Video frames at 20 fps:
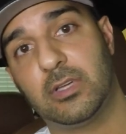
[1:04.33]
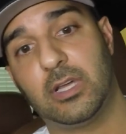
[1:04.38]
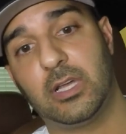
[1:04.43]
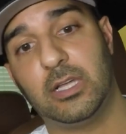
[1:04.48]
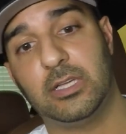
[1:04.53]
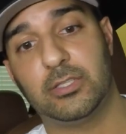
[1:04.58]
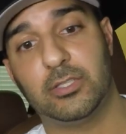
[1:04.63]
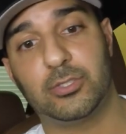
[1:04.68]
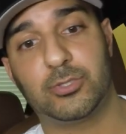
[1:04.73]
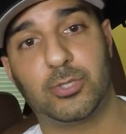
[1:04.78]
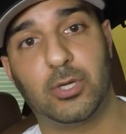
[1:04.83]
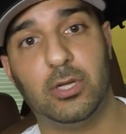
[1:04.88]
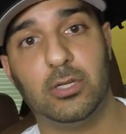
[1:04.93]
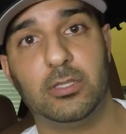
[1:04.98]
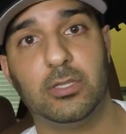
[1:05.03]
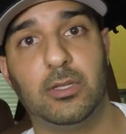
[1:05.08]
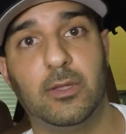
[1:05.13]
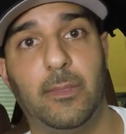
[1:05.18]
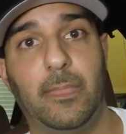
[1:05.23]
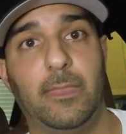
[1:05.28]
in the
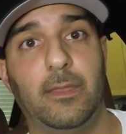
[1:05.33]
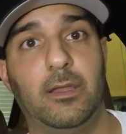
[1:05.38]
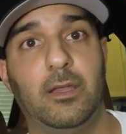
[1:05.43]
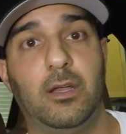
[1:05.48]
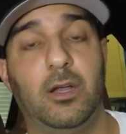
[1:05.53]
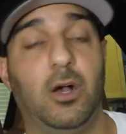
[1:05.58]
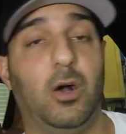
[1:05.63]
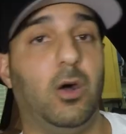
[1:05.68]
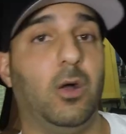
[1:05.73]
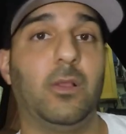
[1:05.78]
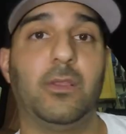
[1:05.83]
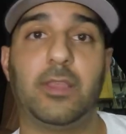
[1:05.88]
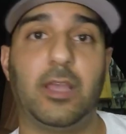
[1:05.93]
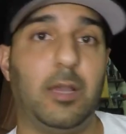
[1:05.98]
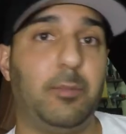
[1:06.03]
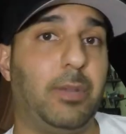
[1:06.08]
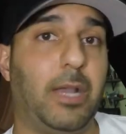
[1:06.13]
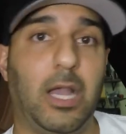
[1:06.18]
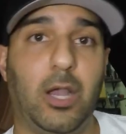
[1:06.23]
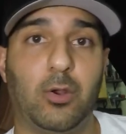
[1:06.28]
trunk. All
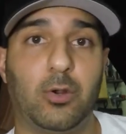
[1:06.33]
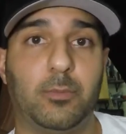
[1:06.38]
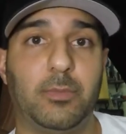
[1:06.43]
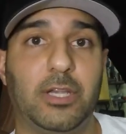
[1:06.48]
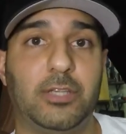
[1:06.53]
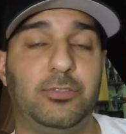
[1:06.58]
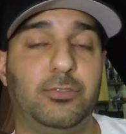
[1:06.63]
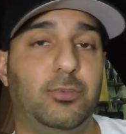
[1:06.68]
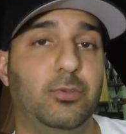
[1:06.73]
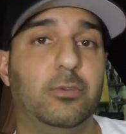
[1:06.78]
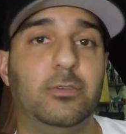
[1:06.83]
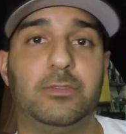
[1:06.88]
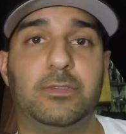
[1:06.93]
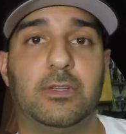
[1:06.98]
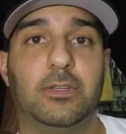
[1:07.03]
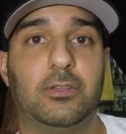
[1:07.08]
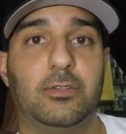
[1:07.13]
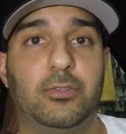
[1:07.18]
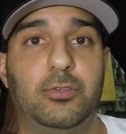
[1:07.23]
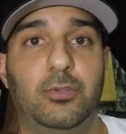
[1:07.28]
that powered by two
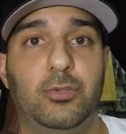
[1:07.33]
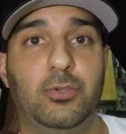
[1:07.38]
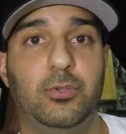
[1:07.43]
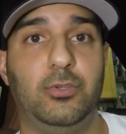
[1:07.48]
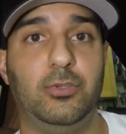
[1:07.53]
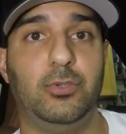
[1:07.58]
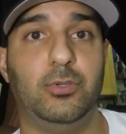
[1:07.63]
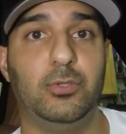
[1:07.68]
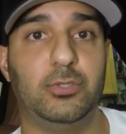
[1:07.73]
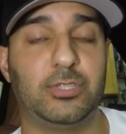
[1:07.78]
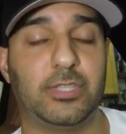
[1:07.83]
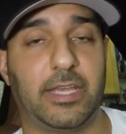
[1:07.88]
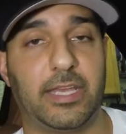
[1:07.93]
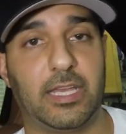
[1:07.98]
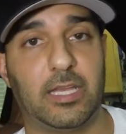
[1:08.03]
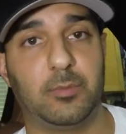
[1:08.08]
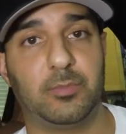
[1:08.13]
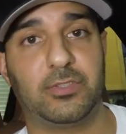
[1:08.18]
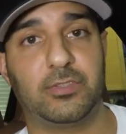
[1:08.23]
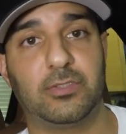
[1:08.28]
huge
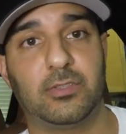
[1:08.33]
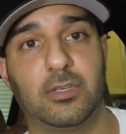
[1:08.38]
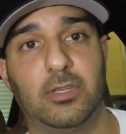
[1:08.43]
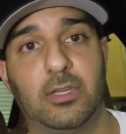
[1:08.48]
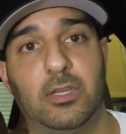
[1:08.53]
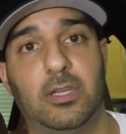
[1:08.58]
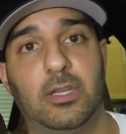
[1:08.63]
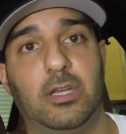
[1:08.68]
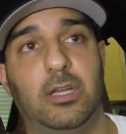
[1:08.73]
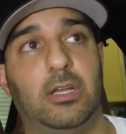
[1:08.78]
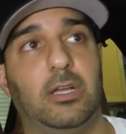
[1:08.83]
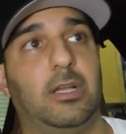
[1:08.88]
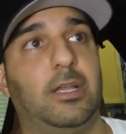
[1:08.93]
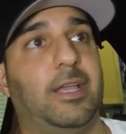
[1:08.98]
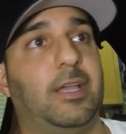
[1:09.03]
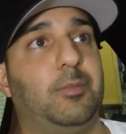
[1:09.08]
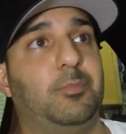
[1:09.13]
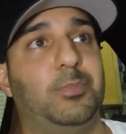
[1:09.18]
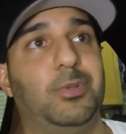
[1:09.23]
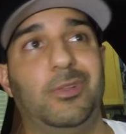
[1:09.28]
amps.
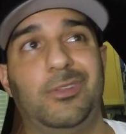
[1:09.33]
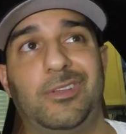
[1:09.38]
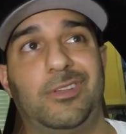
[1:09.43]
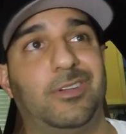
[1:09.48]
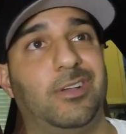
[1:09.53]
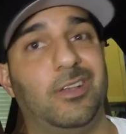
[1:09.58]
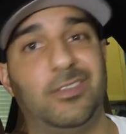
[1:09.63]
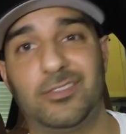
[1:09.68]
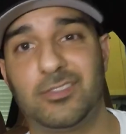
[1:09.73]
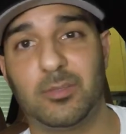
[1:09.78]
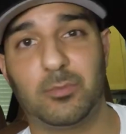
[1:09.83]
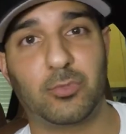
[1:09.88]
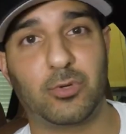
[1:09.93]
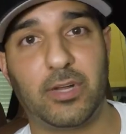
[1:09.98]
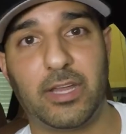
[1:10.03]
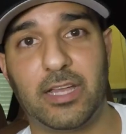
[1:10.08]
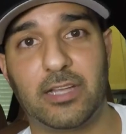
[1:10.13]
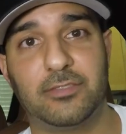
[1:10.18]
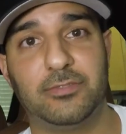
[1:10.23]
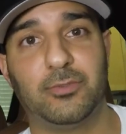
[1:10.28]
Had built a custom
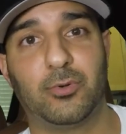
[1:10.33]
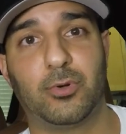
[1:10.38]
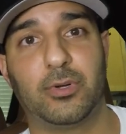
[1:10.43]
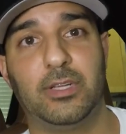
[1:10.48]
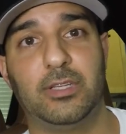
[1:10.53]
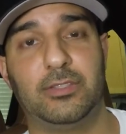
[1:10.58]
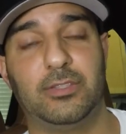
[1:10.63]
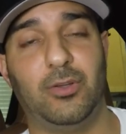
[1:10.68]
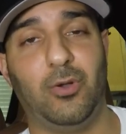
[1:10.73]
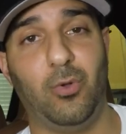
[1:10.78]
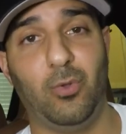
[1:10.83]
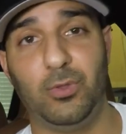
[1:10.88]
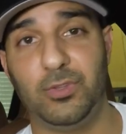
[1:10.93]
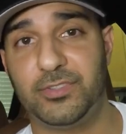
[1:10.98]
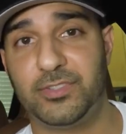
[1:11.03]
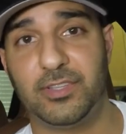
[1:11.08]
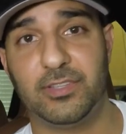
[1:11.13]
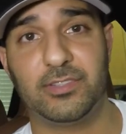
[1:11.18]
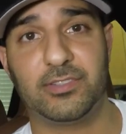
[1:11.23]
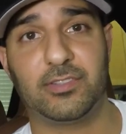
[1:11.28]
rack for it. The whole
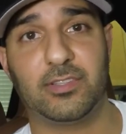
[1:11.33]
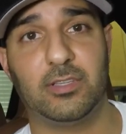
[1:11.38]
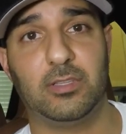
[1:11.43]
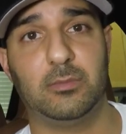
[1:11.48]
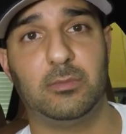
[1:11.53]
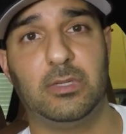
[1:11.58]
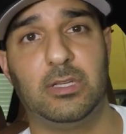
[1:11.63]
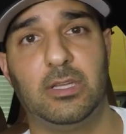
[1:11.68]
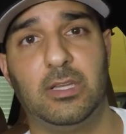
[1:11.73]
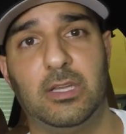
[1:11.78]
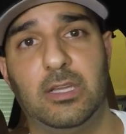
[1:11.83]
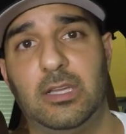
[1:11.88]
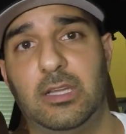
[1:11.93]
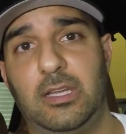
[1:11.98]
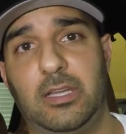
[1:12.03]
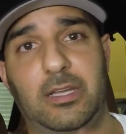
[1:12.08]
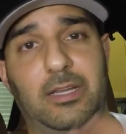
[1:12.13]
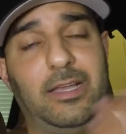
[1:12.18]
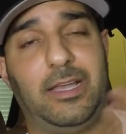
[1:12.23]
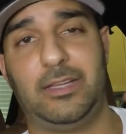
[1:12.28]
system
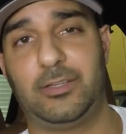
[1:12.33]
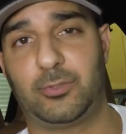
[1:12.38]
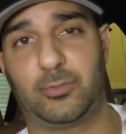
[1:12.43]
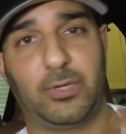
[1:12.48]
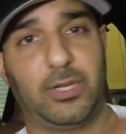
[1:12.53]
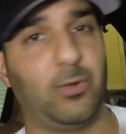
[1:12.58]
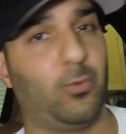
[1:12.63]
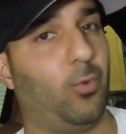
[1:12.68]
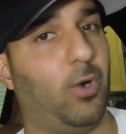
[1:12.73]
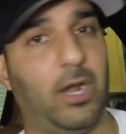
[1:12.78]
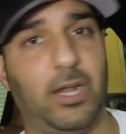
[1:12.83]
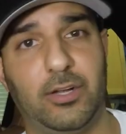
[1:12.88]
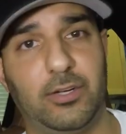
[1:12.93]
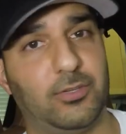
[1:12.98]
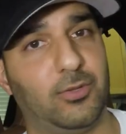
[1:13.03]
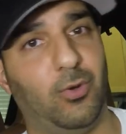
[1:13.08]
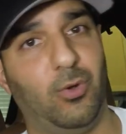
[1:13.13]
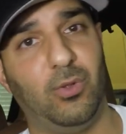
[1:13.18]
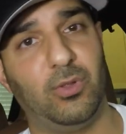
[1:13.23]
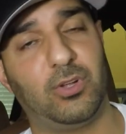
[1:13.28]
had rewired
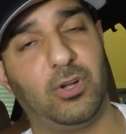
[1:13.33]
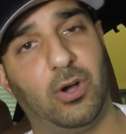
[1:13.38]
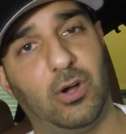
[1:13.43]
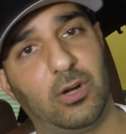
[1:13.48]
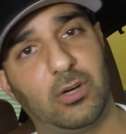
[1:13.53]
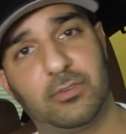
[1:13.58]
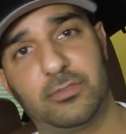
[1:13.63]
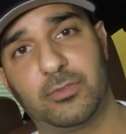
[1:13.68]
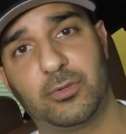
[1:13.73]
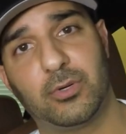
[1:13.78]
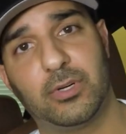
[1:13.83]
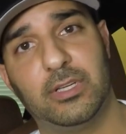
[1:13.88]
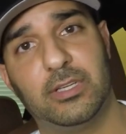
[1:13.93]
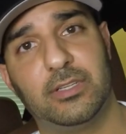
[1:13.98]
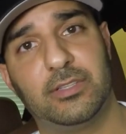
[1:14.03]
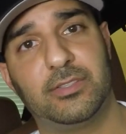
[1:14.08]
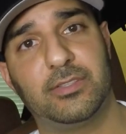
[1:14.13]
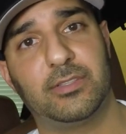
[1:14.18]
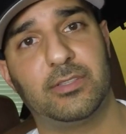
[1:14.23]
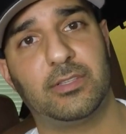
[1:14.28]
the whole car for
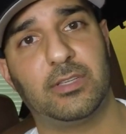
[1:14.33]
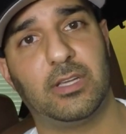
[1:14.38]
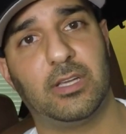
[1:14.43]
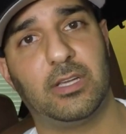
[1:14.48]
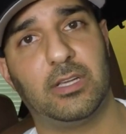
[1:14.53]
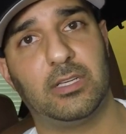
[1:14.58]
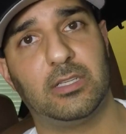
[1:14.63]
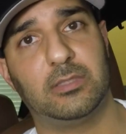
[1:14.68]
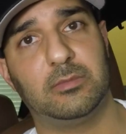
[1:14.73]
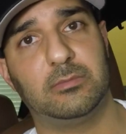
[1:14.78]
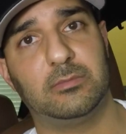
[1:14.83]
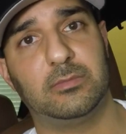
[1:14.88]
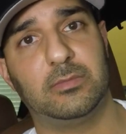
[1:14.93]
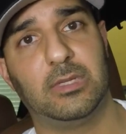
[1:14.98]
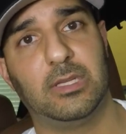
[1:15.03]
it. So